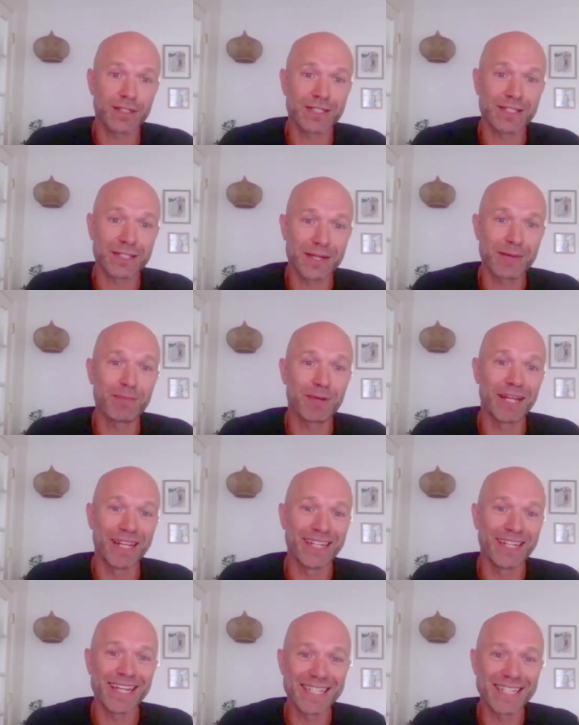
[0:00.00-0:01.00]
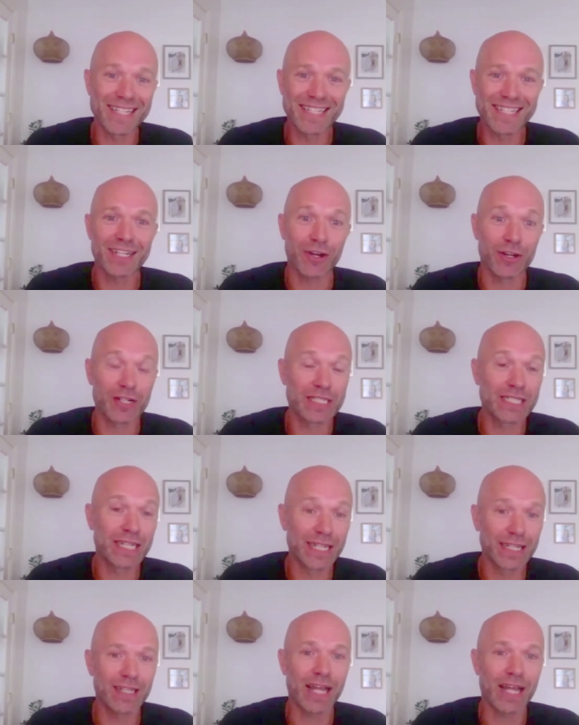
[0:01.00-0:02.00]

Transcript: simply let it sit until